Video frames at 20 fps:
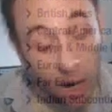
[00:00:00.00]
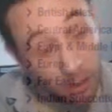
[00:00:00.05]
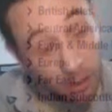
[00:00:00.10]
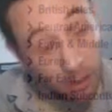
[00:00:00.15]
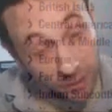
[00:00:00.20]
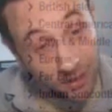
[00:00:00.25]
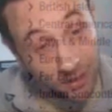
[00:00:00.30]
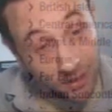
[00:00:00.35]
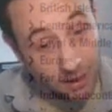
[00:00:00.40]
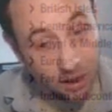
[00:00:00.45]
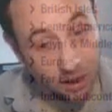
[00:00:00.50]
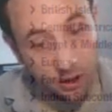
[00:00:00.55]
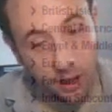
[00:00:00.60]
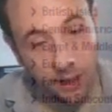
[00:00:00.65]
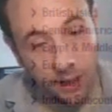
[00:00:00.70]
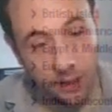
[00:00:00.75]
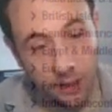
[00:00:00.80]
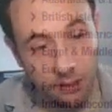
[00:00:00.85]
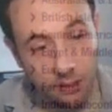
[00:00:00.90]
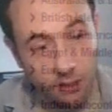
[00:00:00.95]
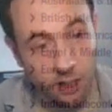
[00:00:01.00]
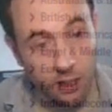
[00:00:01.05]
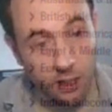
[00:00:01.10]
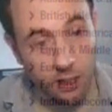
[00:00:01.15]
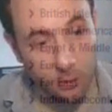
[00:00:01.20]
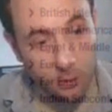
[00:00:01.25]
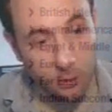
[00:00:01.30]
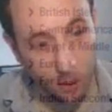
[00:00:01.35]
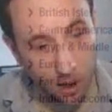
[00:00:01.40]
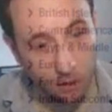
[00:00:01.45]
Other things eye tracking is
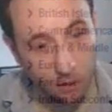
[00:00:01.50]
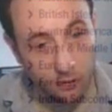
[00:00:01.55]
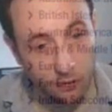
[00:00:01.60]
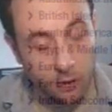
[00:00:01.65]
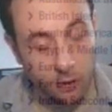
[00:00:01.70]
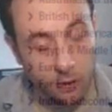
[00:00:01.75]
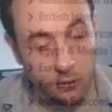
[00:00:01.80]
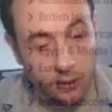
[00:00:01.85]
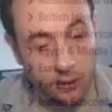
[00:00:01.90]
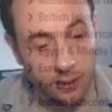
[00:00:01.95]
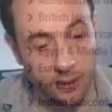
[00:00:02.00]
great as well for